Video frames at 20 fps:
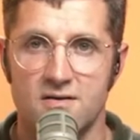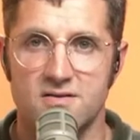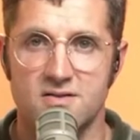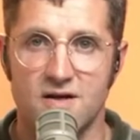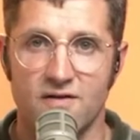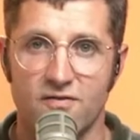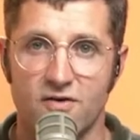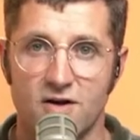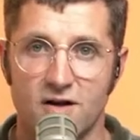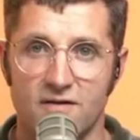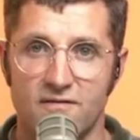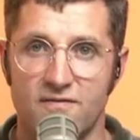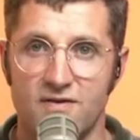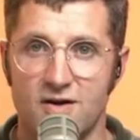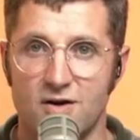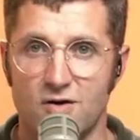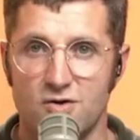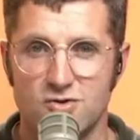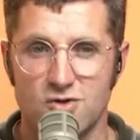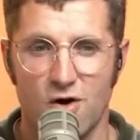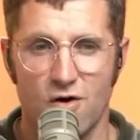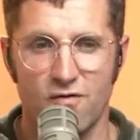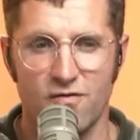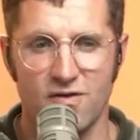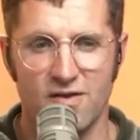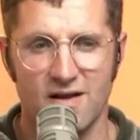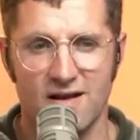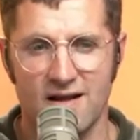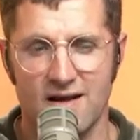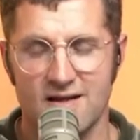Suffer Club videos over
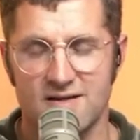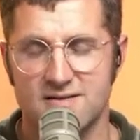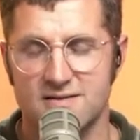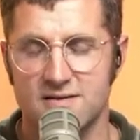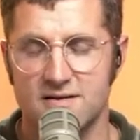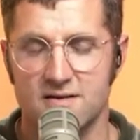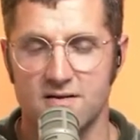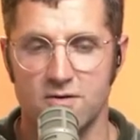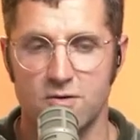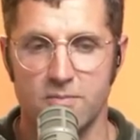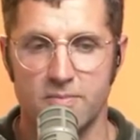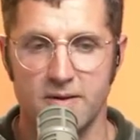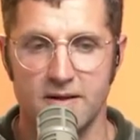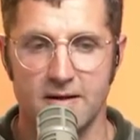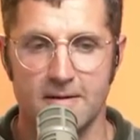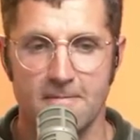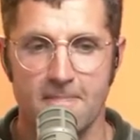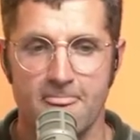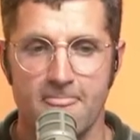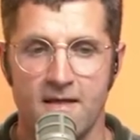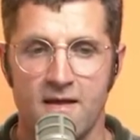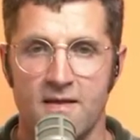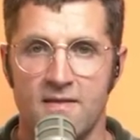the last little bit.